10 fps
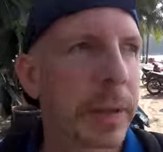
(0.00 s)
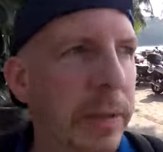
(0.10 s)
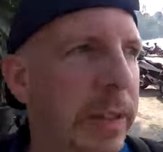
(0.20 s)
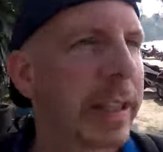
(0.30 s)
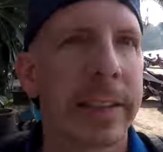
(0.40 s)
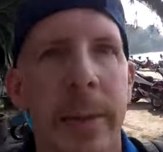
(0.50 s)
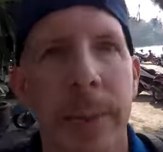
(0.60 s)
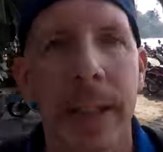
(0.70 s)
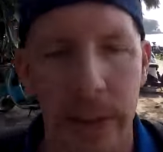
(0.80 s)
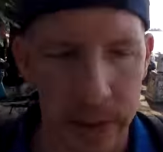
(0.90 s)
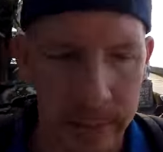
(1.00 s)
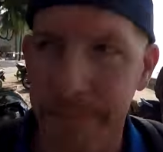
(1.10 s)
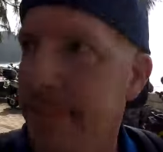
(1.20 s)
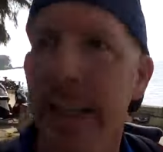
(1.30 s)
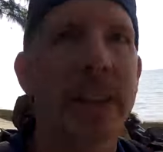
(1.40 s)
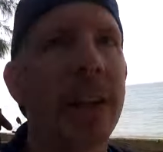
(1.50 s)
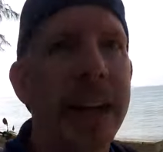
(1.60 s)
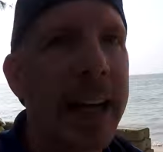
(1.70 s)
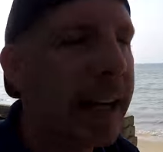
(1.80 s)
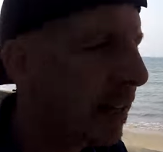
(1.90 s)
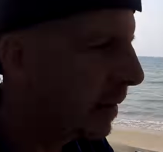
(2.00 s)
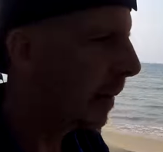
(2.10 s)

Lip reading: but it is a beach, and that's all I got.